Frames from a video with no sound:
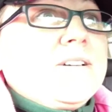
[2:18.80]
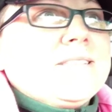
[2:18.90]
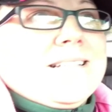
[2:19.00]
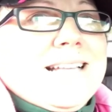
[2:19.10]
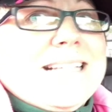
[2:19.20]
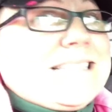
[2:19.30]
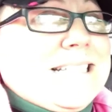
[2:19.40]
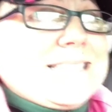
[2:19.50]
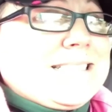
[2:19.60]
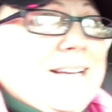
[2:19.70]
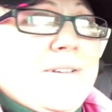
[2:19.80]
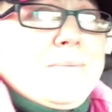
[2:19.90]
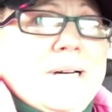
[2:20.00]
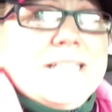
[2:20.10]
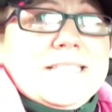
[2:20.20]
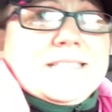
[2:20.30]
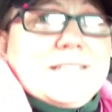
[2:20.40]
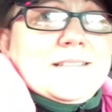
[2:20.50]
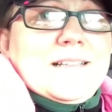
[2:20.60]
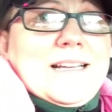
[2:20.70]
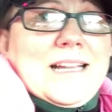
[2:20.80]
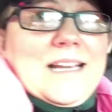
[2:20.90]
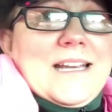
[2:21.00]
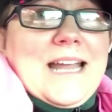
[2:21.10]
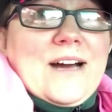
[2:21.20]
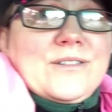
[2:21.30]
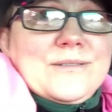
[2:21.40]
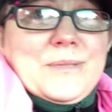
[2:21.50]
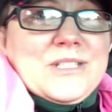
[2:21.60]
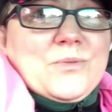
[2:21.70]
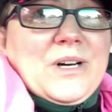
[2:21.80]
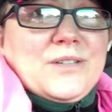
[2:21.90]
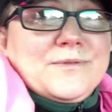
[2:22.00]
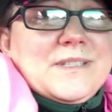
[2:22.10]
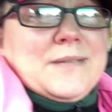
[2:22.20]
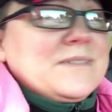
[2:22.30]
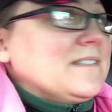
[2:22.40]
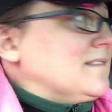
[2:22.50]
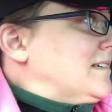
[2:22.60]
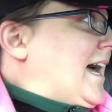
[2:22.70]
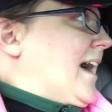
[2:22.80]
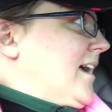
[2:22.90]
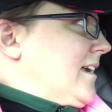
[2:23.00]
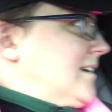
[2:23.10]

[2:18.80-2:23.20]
those, they're like six, seven bucks. And now, I mean, 12 seems high.